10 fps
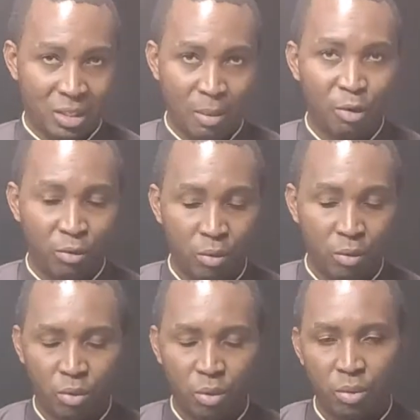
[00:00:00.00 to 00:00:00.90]
type
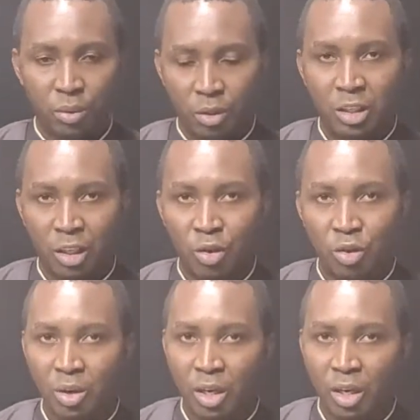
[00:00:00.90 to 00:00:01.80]
of
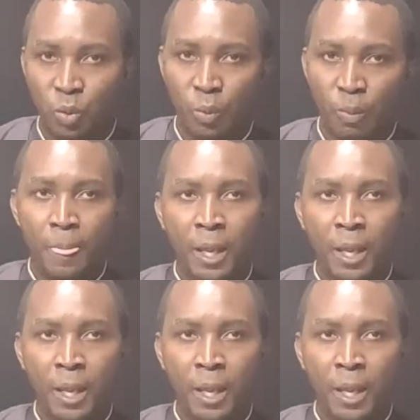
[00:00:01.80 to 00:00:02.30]
technology in your classroom.